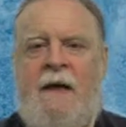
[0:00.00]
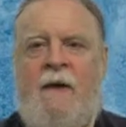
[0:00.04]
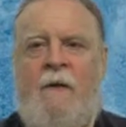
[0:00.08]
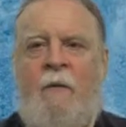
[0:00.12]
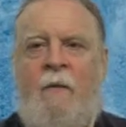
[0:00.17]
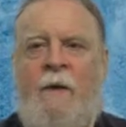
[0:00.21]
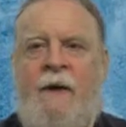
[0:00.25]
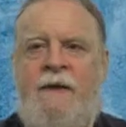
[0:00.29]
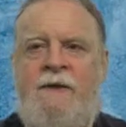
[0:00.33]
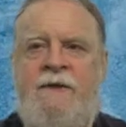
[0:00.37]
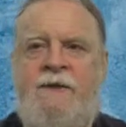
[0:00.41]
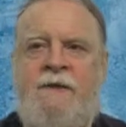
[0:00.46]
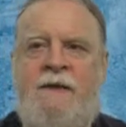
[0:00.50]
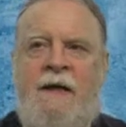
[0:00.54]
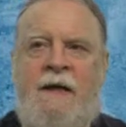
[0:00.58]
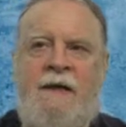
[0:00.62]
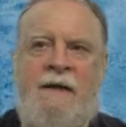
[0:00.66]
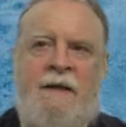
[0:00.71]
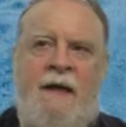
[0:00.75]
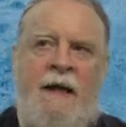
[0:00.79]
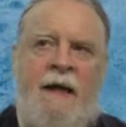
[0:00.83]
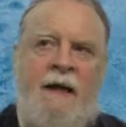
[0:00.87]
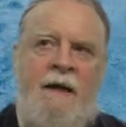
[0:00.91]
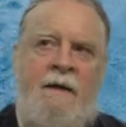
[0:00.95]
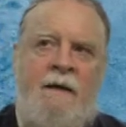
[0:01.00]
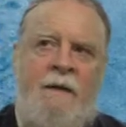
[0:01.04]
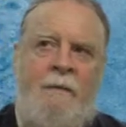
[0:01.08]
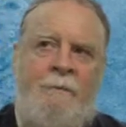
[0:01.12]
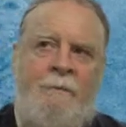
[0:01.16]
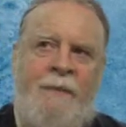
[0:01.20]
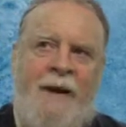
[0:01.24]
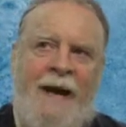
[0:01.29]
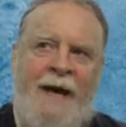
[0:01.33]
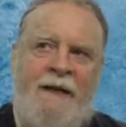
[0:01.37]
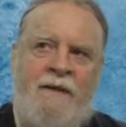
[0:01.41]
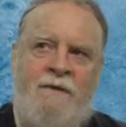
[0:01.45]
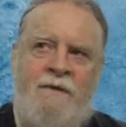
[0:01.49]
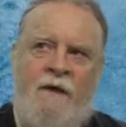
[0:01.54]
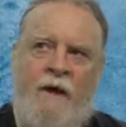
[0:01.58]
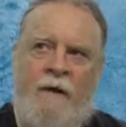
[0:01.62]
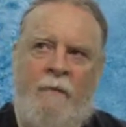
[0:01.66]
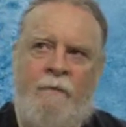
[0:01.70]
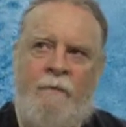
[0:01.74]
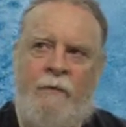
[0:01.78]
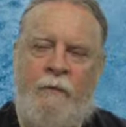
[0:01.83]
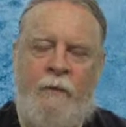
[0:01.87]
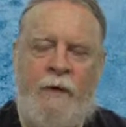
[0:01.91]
which they then backed up